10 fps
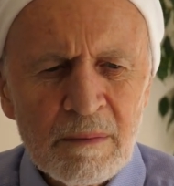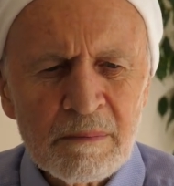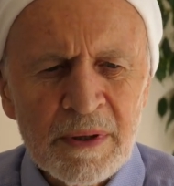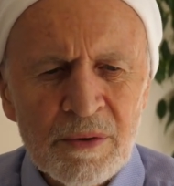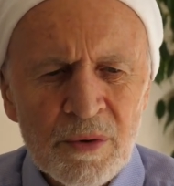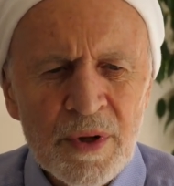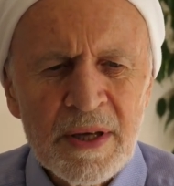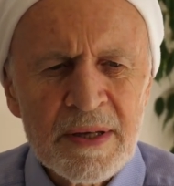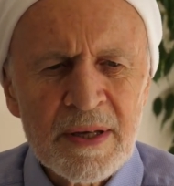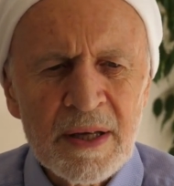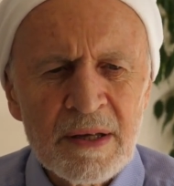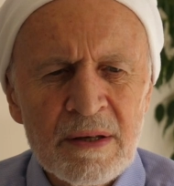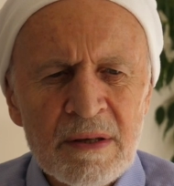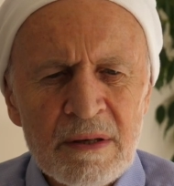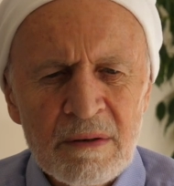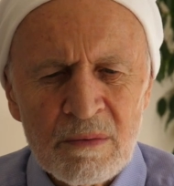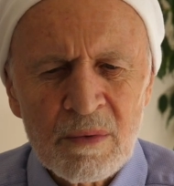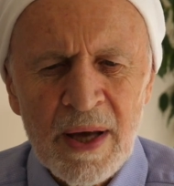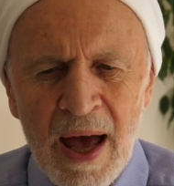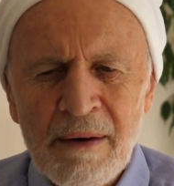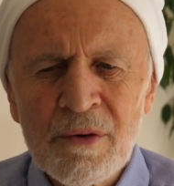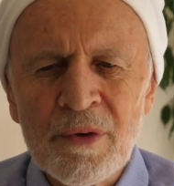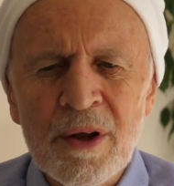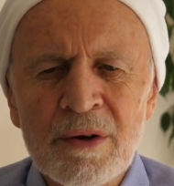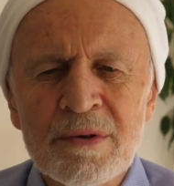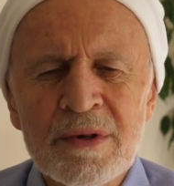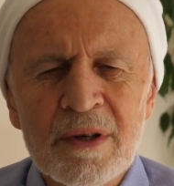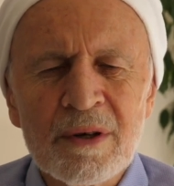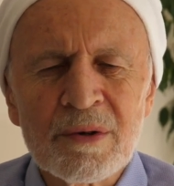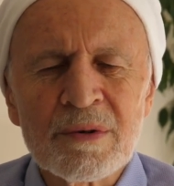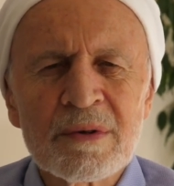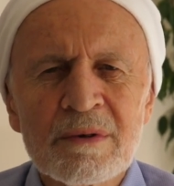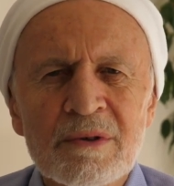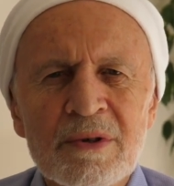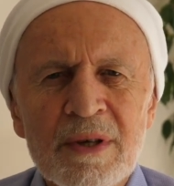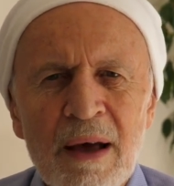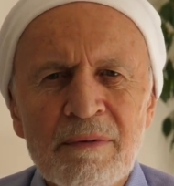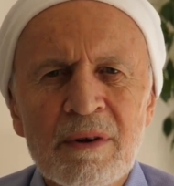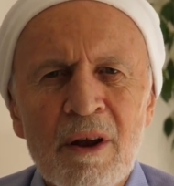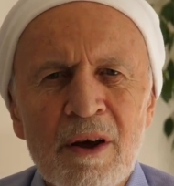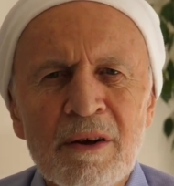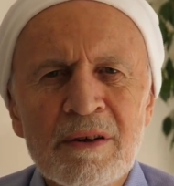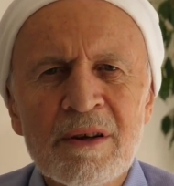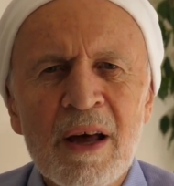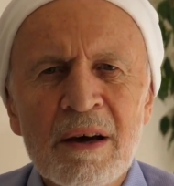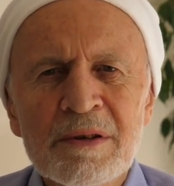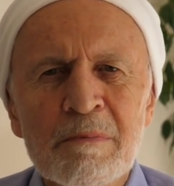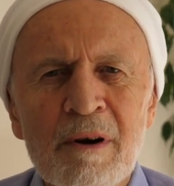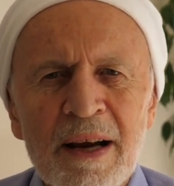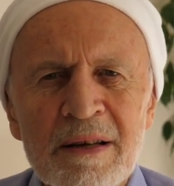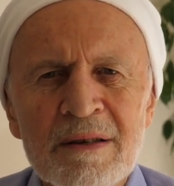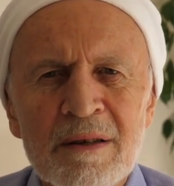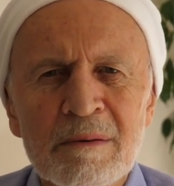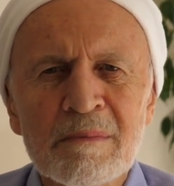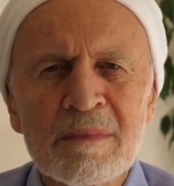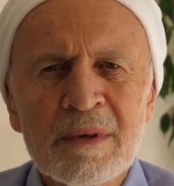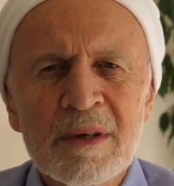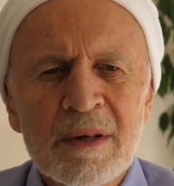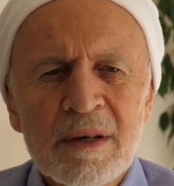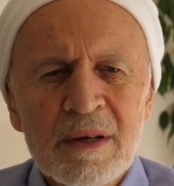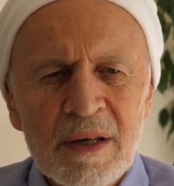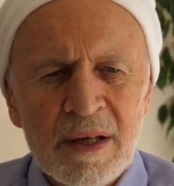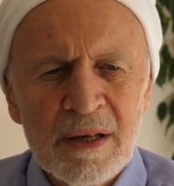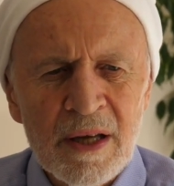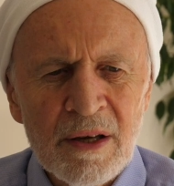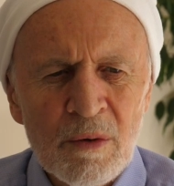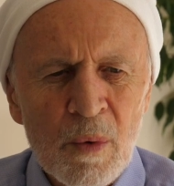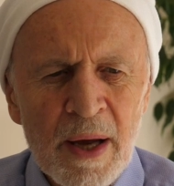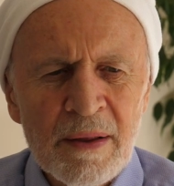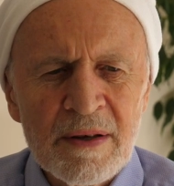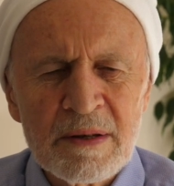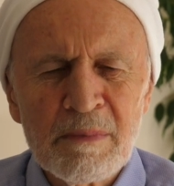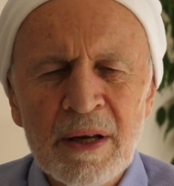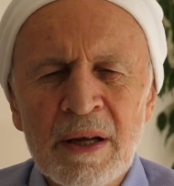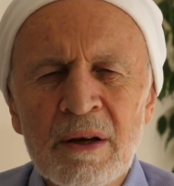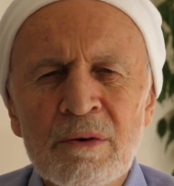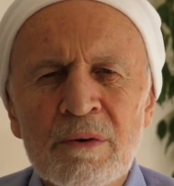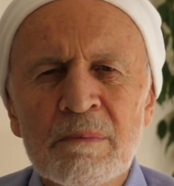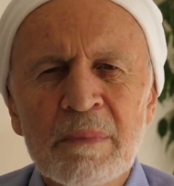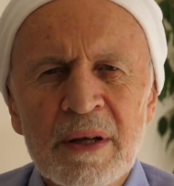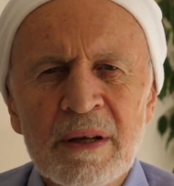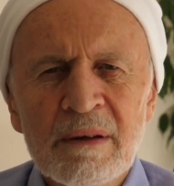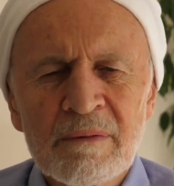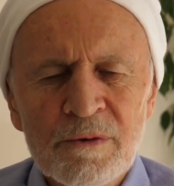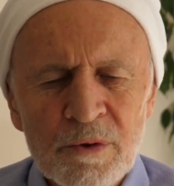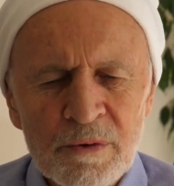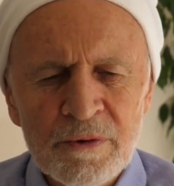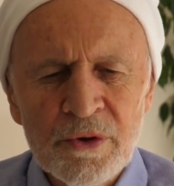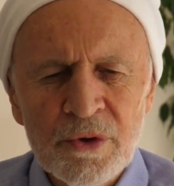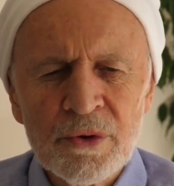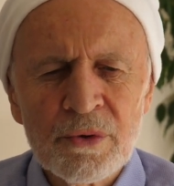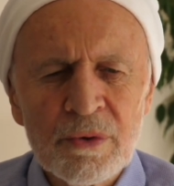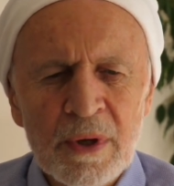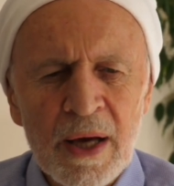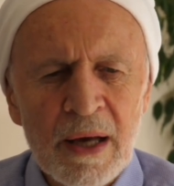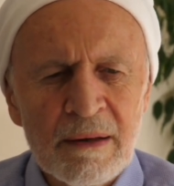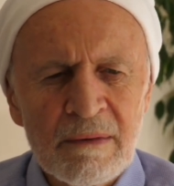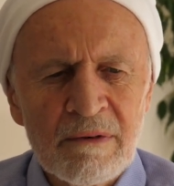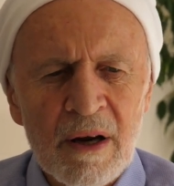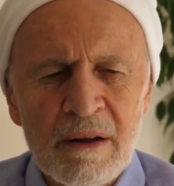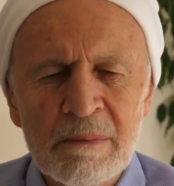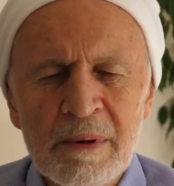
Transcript: but all these things, we have all those skills. You just have to learn to now to practice them in a way that's meaningful for you and for other